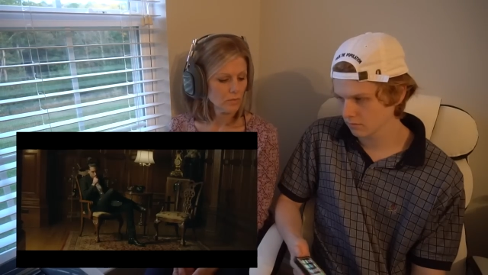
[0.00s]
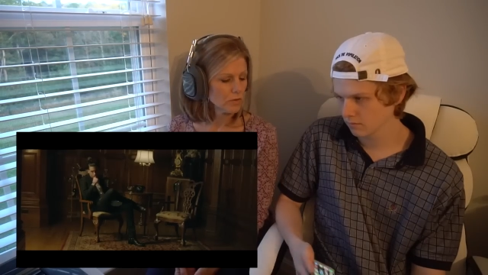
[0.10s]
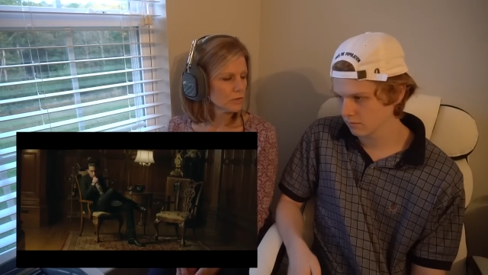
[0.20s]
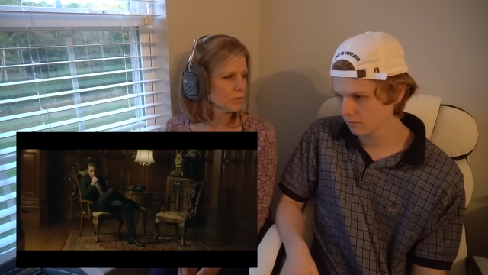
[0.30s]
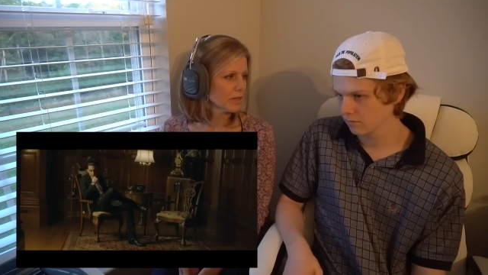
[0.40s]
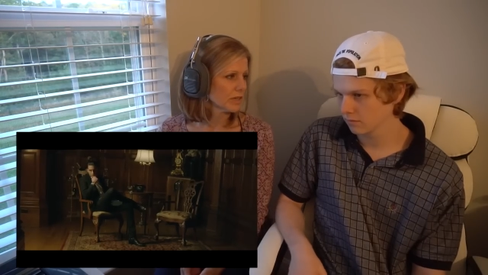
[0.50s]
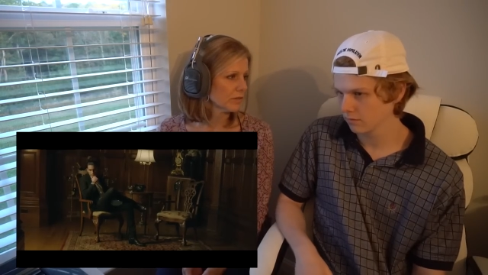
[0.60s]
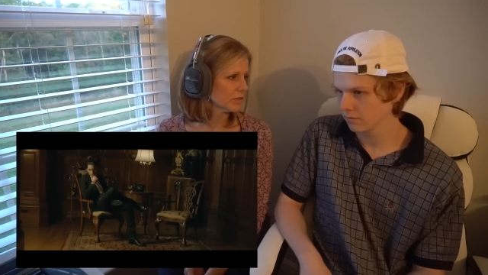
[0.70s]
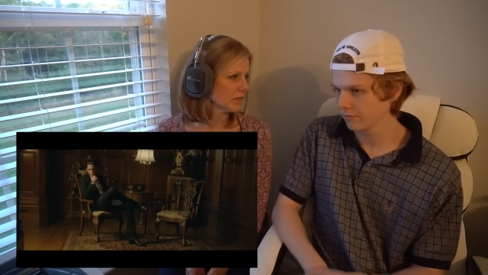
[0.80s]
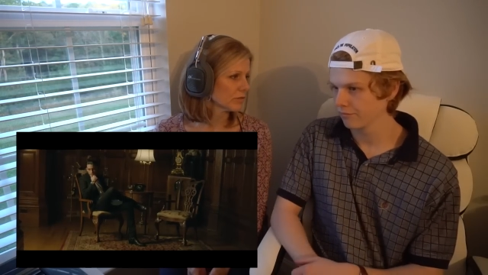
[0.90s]
Speaker 1: Oh, he's big
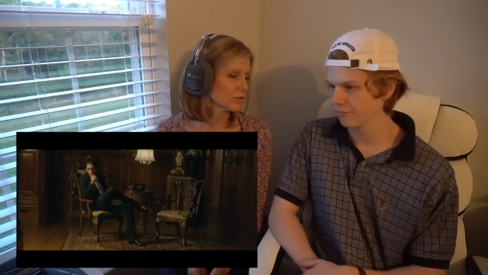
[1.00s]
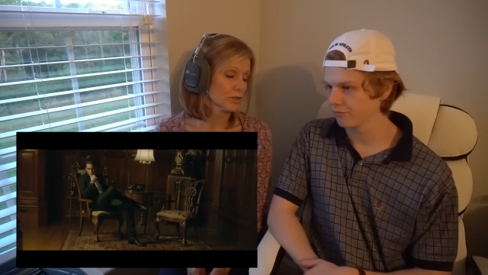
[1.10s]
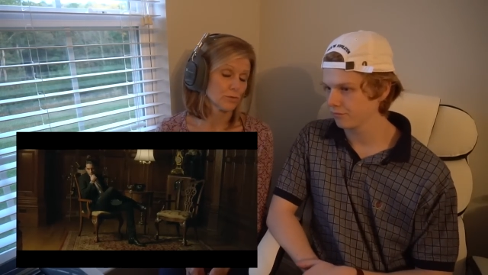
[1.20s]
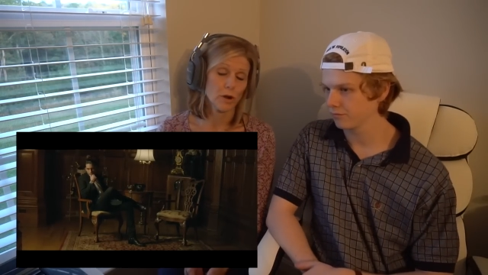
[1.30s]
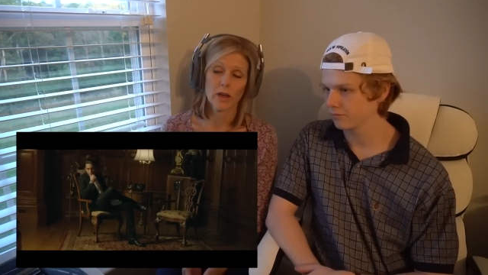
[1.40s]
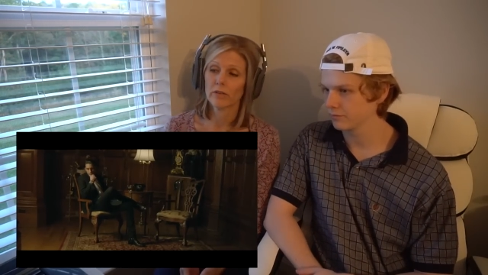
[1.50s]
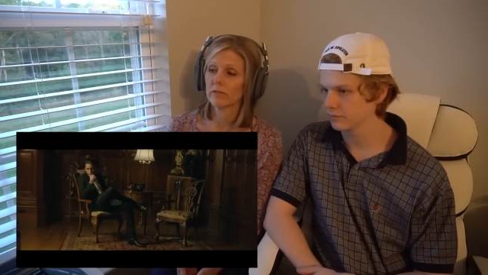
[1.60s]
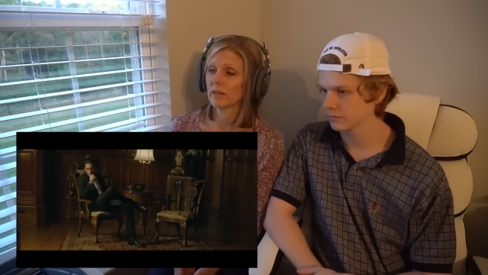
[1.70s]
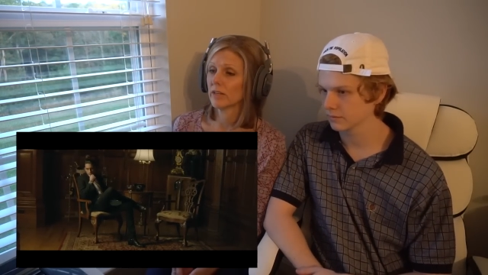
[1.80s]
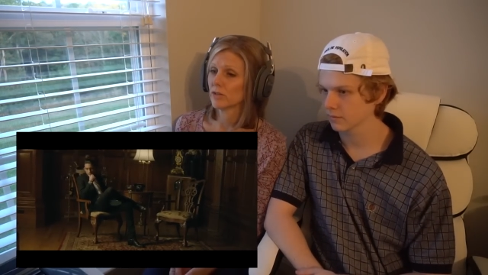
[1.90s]
enough to have Chris
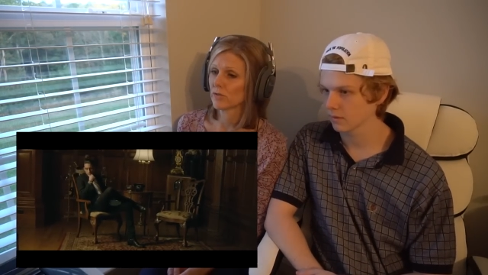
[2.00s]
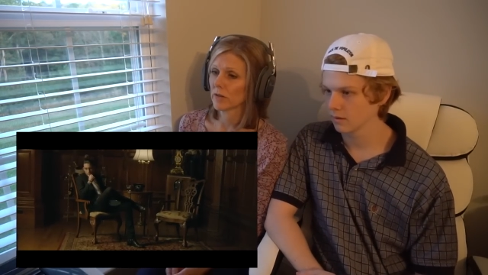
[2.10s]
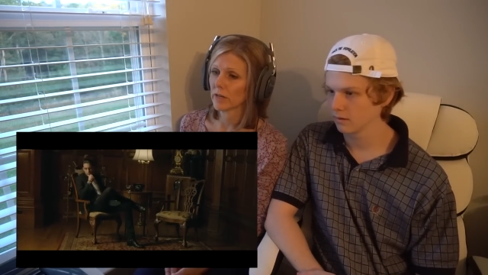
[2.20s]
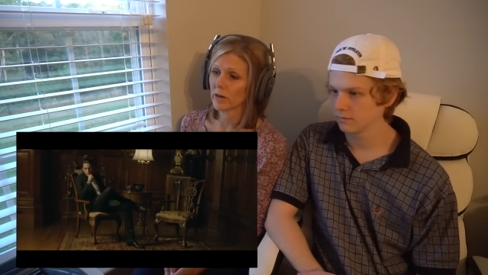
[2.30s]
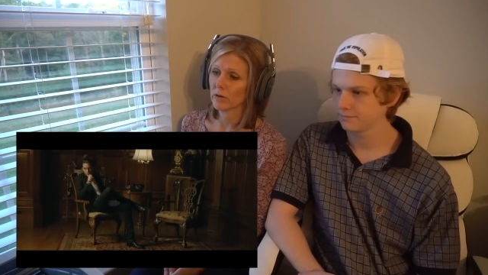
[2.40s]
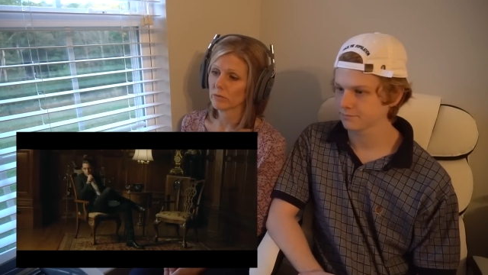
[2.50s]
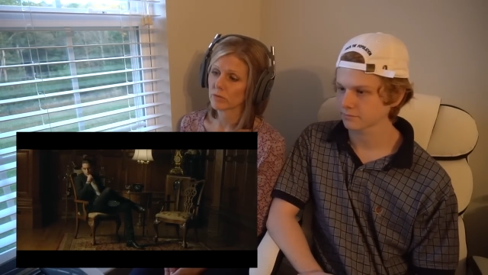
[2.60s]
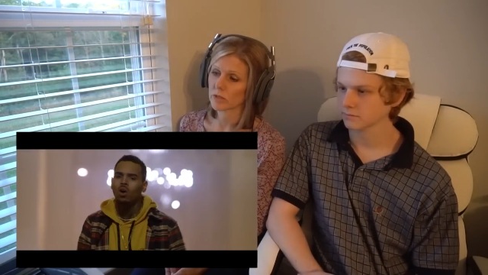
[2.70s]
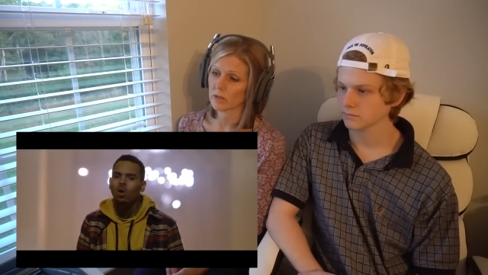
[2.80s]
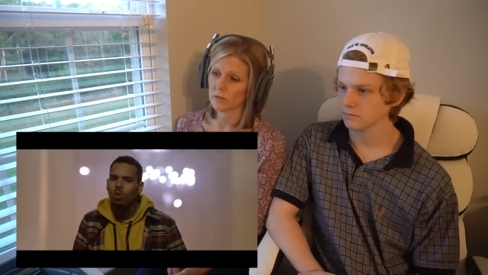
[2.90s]
Brown in his video,
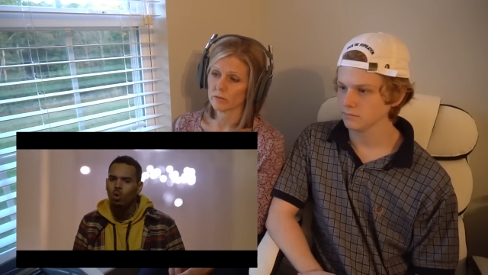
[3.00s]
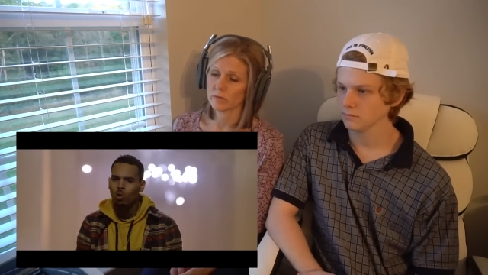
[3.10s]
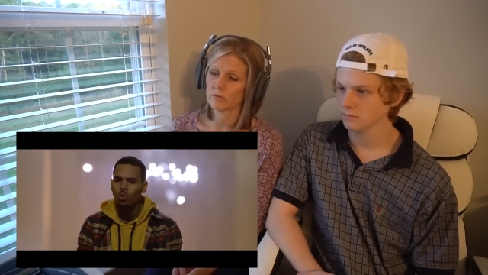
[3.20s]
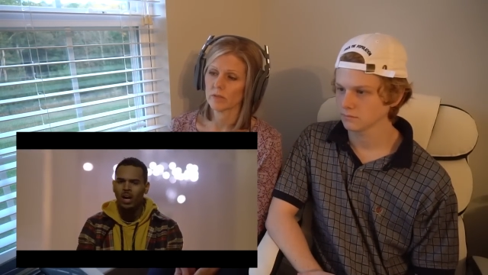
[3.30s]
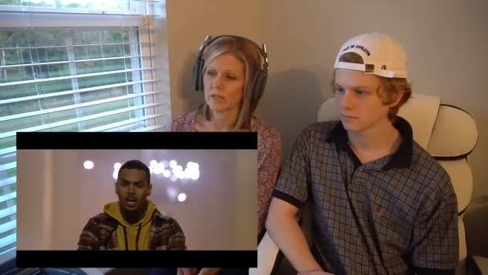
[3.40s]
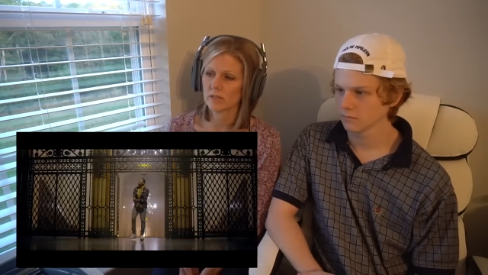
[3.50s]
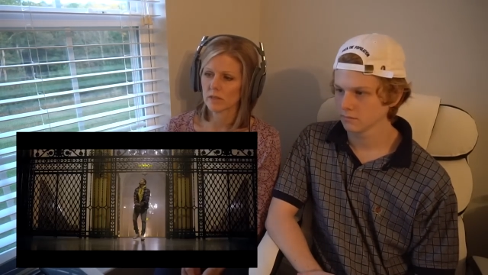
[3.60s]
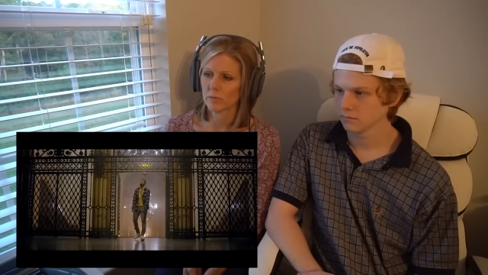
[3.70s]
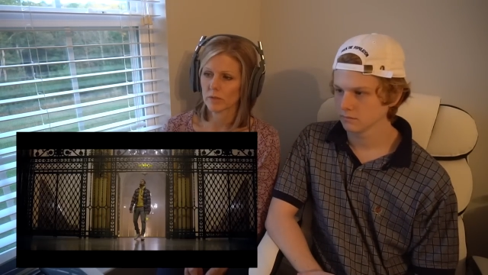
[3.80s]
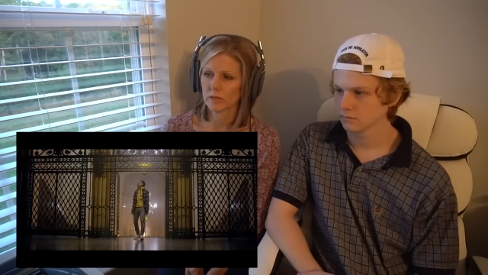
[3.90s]
so it's
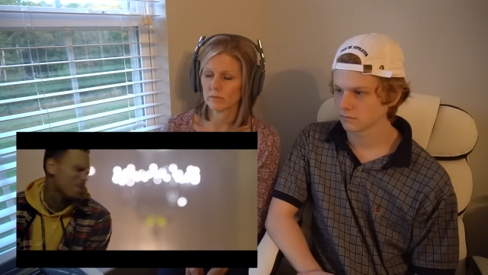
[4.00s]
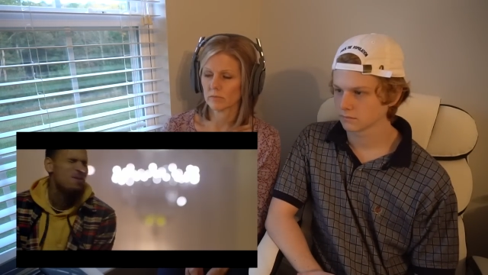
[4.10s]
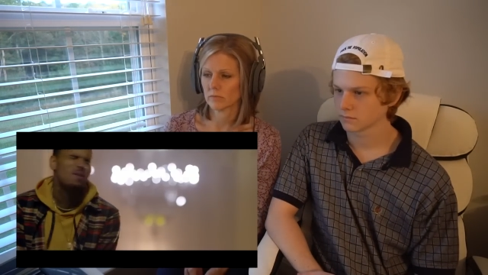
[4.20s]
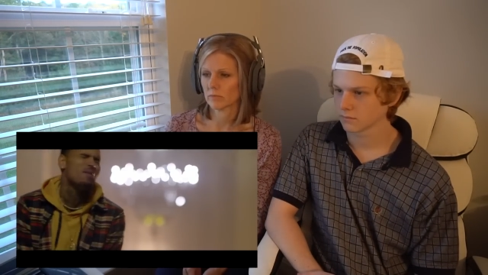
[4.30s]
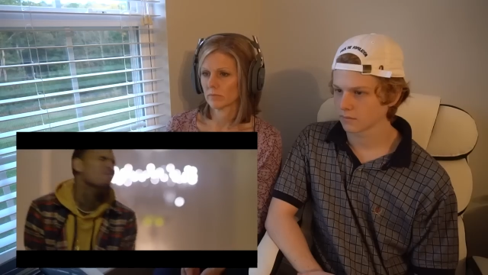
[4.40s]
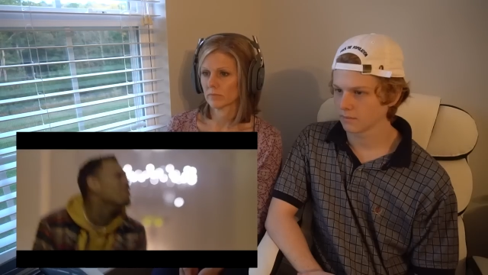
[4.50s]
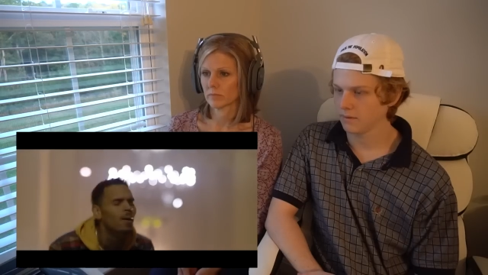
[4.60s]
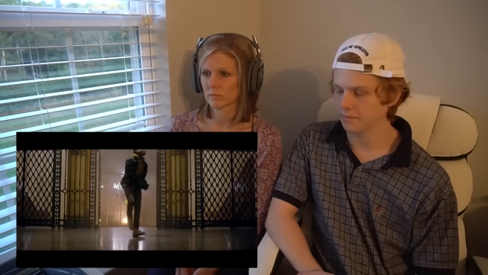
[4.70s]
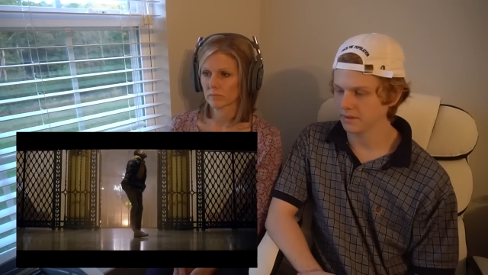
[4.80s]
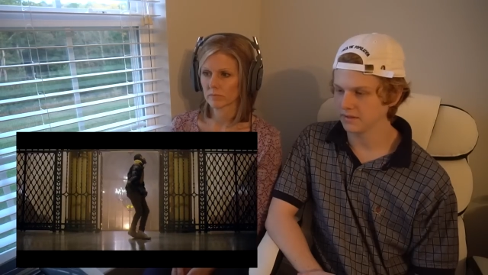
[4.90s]
something.
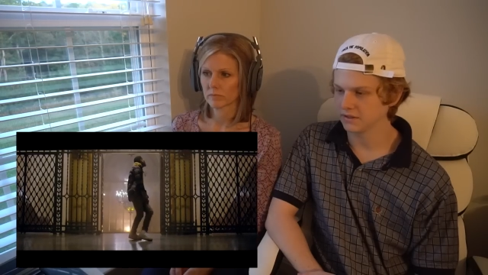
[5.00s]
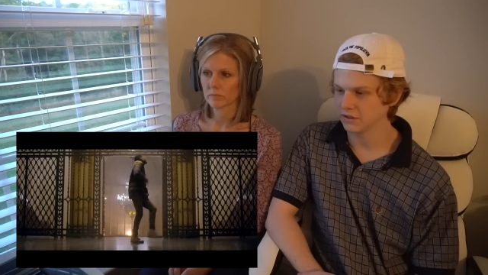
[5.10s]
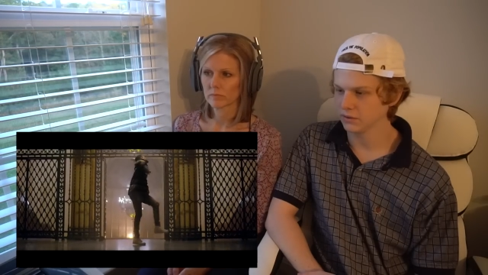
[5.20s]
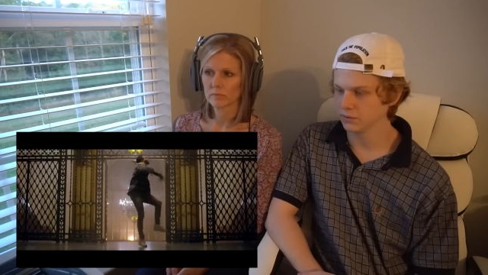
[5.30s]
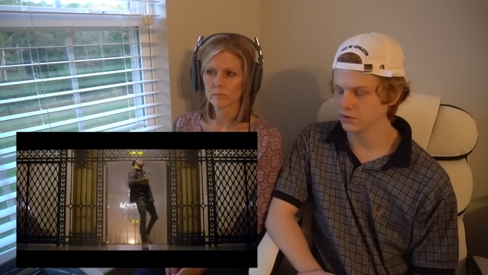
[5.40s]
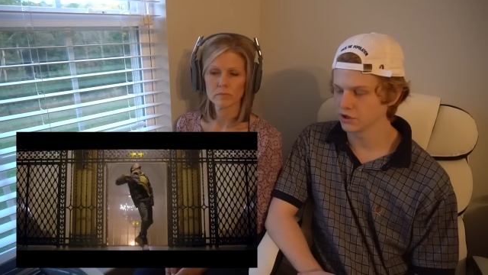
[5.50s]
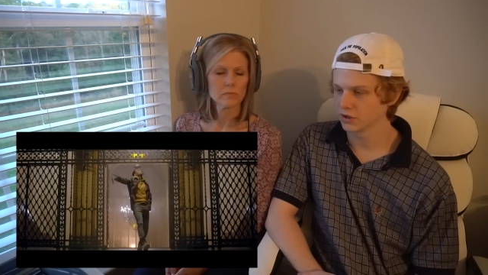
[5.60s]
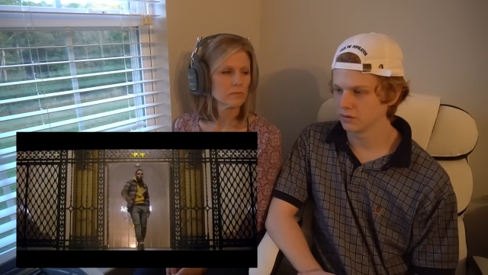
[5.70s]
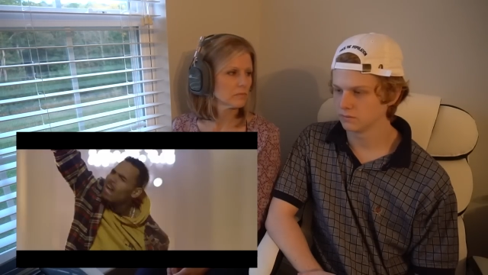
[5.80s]
Speaker 2: Mom, he's huge.